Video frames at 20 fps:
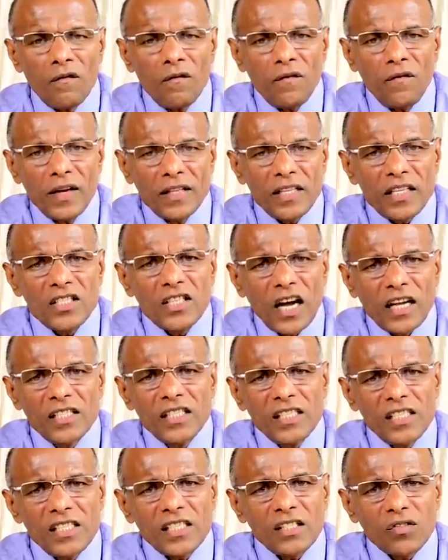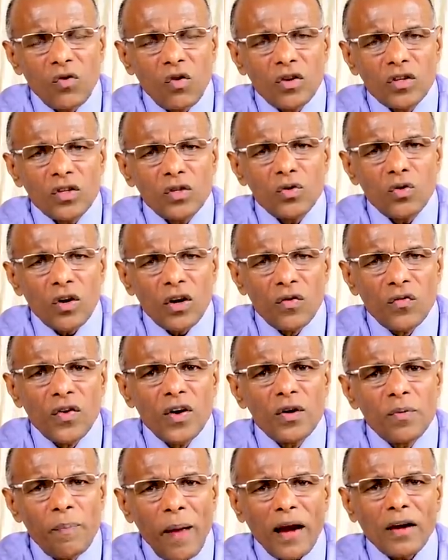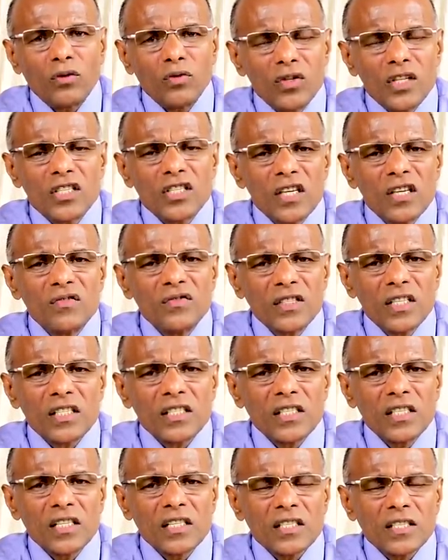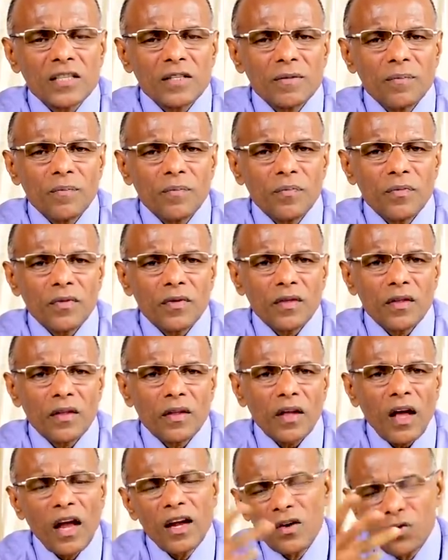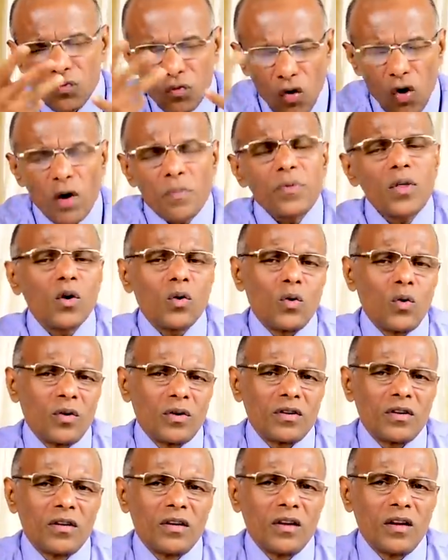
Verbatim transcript: When the judges wanted to refer it back to the Chief Justice, I informed the court